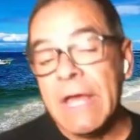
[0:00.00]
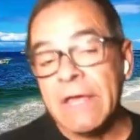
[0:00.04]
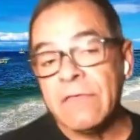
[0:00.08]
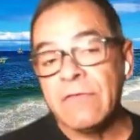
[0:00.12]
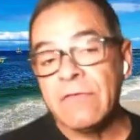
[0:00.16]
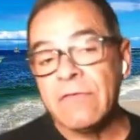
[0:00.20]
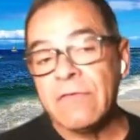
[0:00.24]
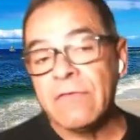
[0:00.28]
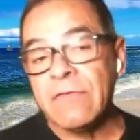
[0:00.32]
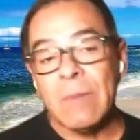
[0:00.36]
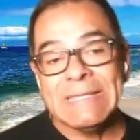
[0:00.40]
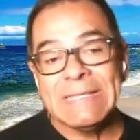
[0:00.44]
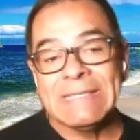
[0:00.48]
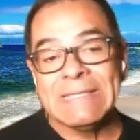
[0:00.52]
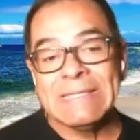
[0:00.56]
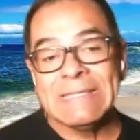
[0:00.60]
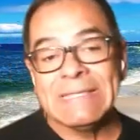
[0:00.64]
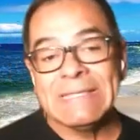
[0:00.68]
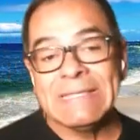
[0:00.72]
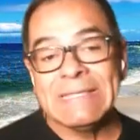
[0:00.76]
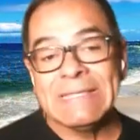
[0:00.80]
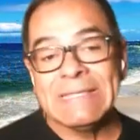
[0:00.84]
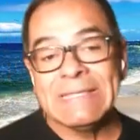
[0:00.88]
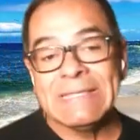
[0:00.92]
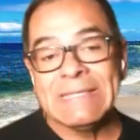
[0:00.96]
next to
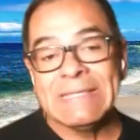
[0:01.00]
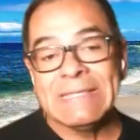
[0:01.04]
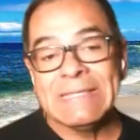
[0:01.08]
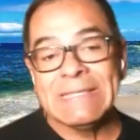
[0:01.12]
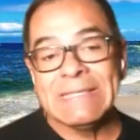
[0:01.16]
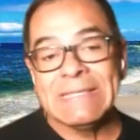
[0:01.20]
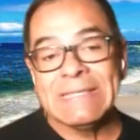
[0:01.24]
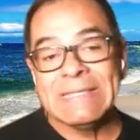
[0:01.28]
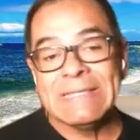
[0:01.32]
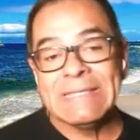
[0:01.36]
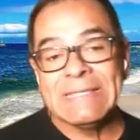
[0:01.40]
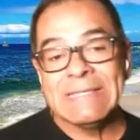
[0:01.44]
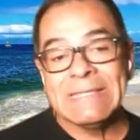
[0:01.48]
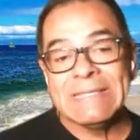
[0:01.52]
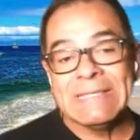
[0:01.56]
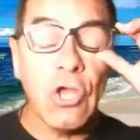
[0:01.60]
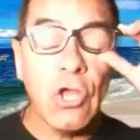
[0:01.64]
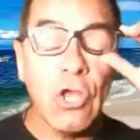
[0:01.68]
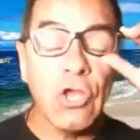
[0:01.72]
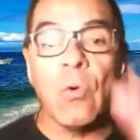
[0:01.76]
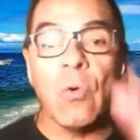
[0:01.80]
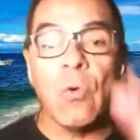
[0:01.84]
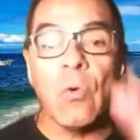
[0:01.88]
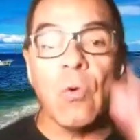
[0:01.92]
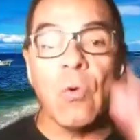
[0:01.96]
identify
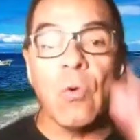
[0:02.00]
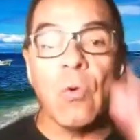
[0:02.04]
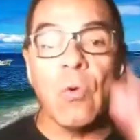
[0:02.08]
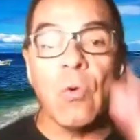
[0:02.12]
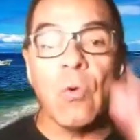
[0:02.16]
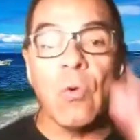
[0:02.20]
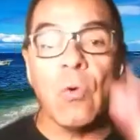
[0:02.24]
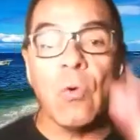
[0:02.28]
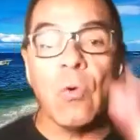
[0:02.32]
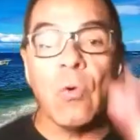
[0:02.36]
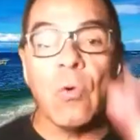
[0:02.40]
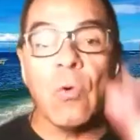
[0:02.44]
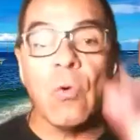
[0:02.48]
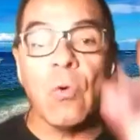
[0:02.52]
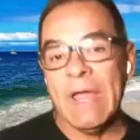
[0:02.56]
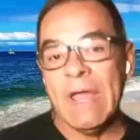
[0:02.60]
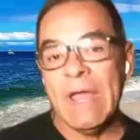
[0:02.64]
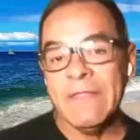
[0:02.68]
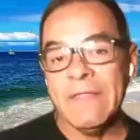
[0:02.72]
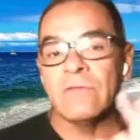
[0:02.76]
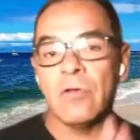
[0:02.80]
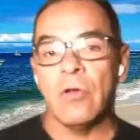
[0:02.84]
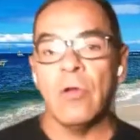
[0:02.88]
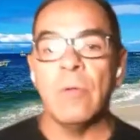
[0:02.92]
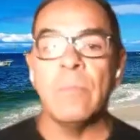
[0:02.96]
your strength
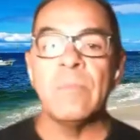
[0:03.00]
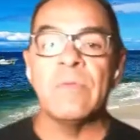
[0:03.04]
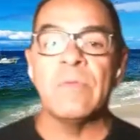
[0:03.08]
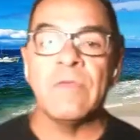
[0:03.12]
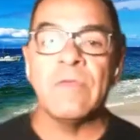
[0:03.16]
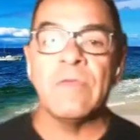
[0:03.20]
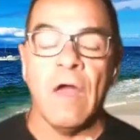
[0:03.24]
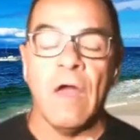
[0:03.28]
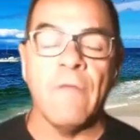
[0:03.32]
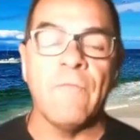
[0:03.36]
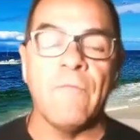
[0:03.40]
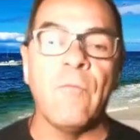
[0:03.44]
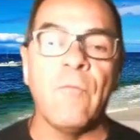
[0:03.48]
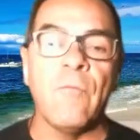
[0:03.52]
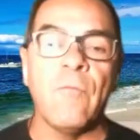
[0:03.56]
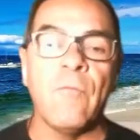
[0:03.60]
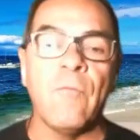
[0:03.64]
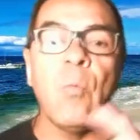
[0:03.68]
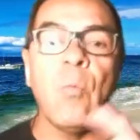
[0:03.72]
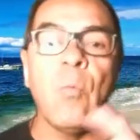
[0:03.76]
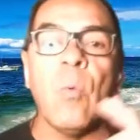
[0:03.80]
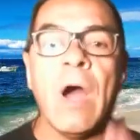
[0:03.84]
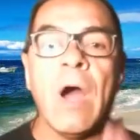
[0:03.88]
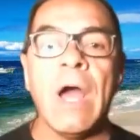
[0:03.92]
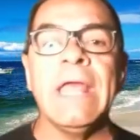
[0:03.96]
in terms of
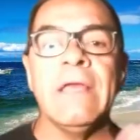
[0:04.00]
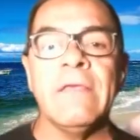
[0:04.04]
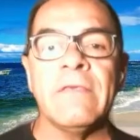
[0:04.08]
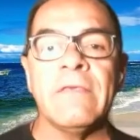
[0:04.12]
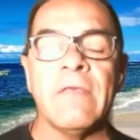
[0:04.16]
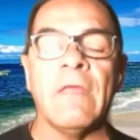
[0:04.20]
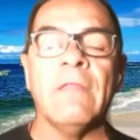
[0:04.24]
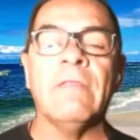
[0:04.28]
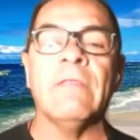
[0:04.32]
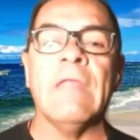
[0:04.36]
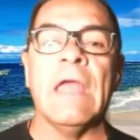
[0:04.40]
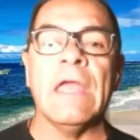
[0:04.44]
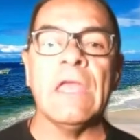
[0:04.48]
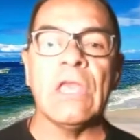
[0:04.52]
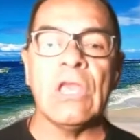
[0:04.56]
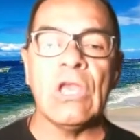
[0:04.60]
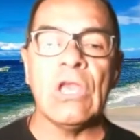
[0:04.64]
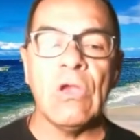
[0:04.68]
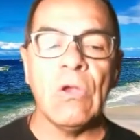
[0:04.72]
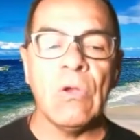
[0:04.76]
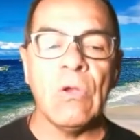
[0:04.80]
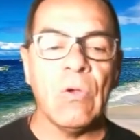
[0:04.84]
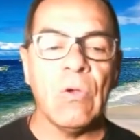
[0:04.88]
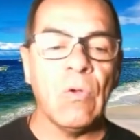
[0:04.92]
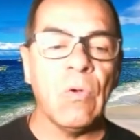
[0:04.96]
what is it that
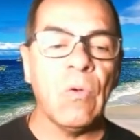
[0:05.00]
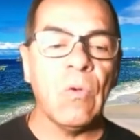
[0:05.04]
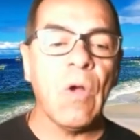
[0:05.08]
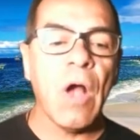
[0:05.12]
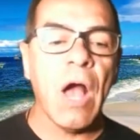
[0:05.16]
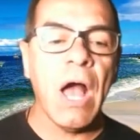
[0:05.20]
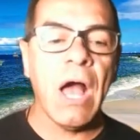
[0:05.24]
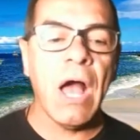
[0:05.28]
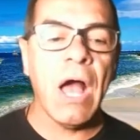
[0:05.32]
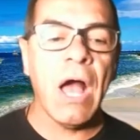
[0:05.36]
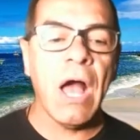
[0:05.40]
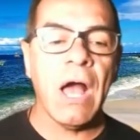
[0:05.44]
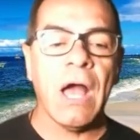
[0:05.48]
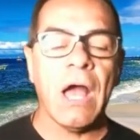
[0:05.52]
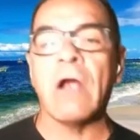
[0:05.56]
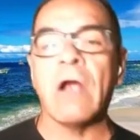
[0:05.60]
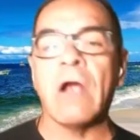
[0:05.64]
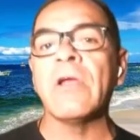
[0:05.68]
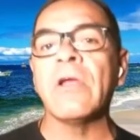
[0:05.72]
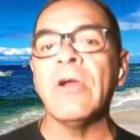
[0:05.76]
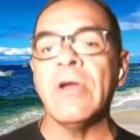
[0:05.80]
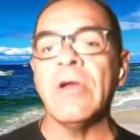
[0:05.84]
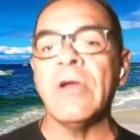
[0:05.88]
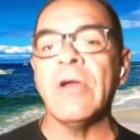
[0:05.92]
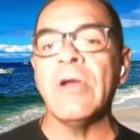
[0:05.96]
you
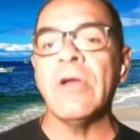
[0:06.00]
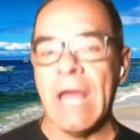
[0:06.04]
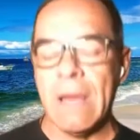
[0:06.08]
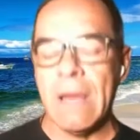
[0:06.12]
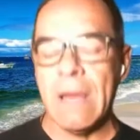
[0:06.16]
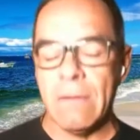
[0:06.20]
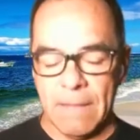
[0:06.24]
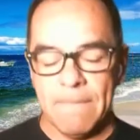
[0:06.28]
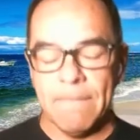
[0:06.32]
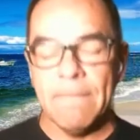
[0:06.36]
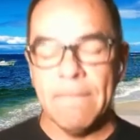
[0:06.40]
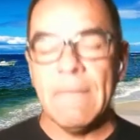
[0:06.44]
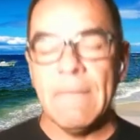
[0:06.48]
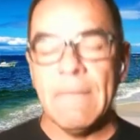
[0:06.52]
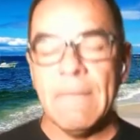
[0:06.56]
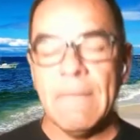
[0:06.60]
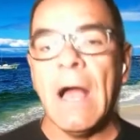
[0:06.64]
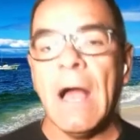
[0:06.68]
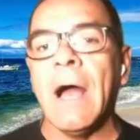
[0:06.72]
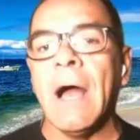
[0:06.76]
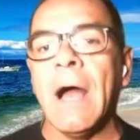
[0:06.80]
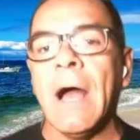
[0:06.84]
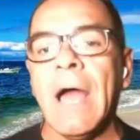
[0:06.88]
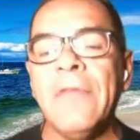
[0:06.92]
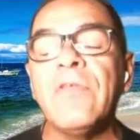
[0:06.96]
are good at.
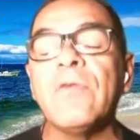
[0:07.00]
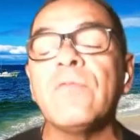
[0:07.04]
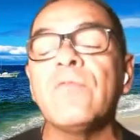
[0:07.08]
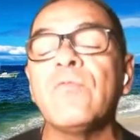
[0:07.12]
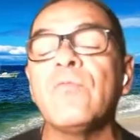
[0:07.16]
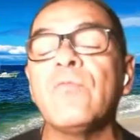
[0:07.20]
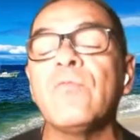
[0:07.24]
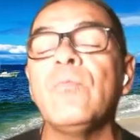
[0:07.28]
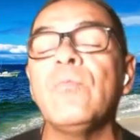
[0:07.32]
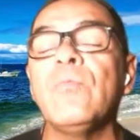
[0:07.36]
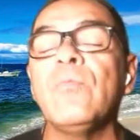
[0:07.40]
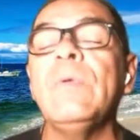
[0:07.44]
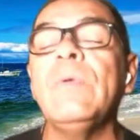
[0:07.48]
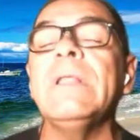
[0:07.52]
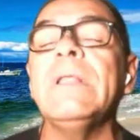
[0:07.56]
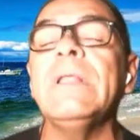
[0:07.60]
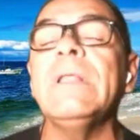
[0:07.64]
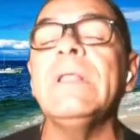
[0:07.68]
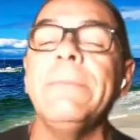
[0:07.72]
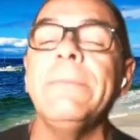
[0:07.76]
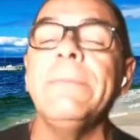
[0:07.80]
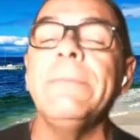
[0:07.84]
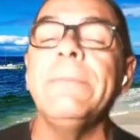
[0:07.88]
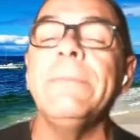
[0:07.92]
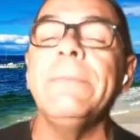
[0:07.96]
And there's
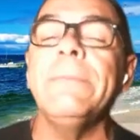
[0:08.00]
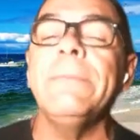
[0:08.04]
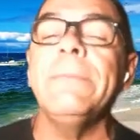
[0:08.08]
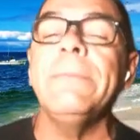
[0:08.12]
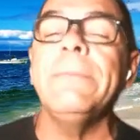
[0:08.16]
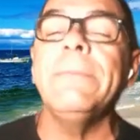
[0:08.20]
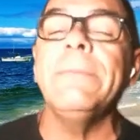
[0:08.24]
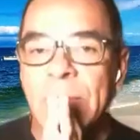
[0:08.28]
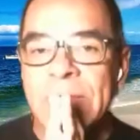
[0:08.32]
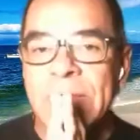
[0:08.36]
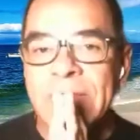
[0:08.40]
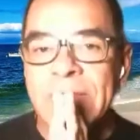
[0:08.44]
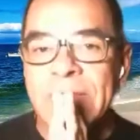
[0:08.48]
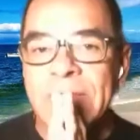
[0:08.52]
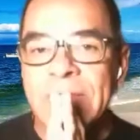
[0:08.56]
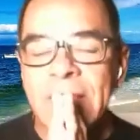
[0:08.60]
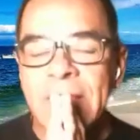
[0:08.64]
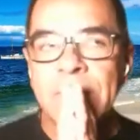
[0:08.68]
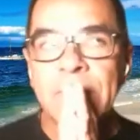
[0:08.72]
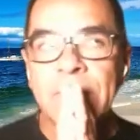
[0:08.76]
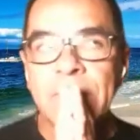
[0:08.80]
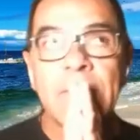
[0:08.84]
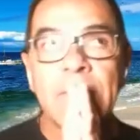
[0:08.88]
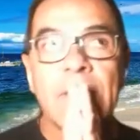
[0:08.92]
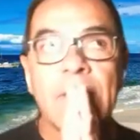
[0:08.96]
really three
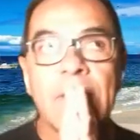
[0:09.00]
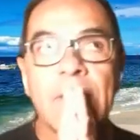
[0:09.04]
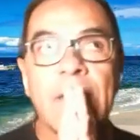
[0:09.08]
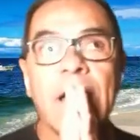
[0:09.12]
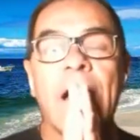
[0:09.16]
types